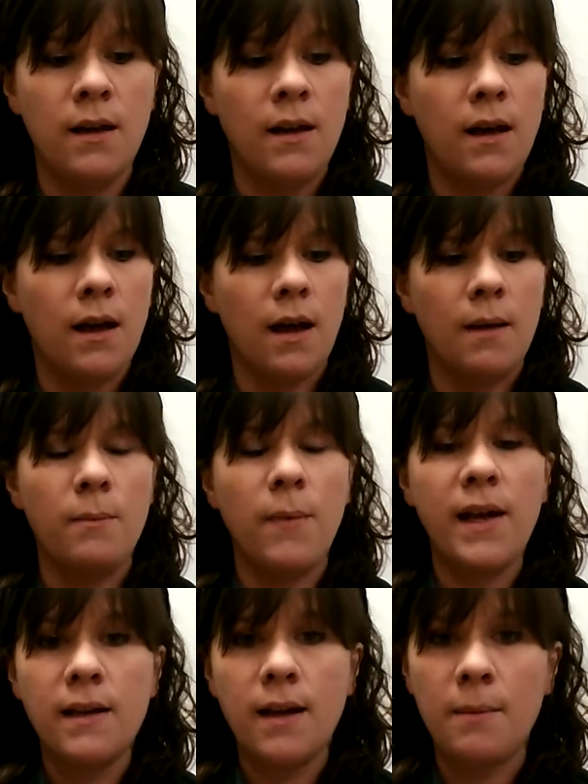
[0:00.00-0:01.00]

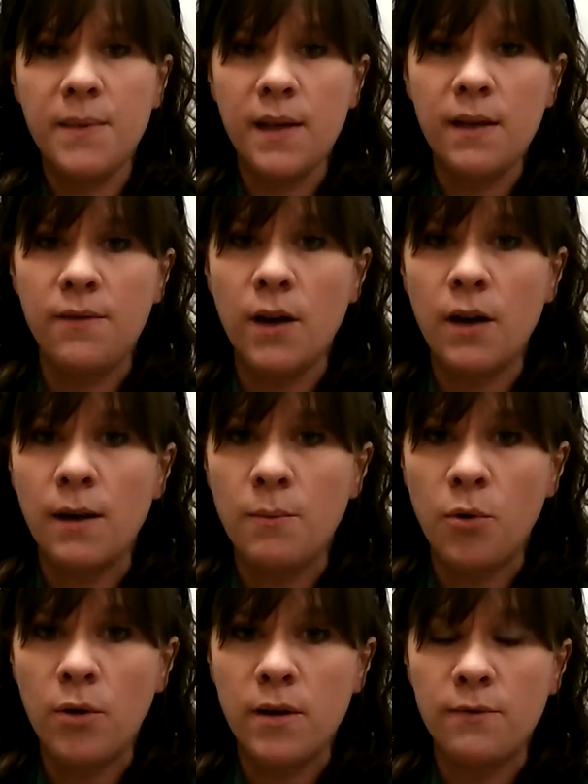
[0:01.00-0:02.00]
Might not be very
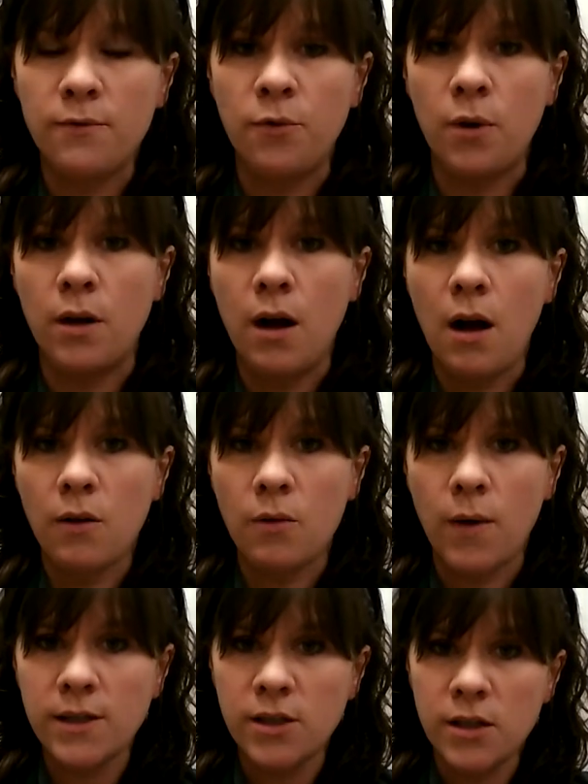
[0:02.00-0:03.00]
important for hawk
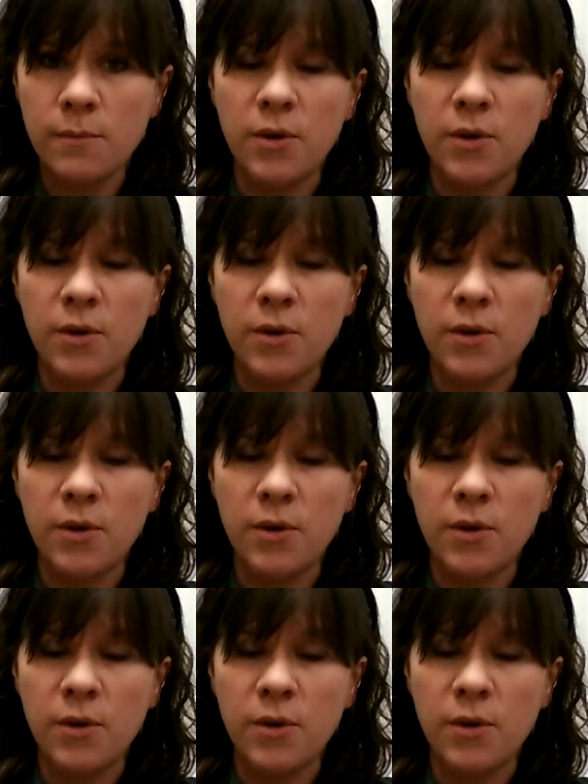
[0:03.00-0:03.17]
watching,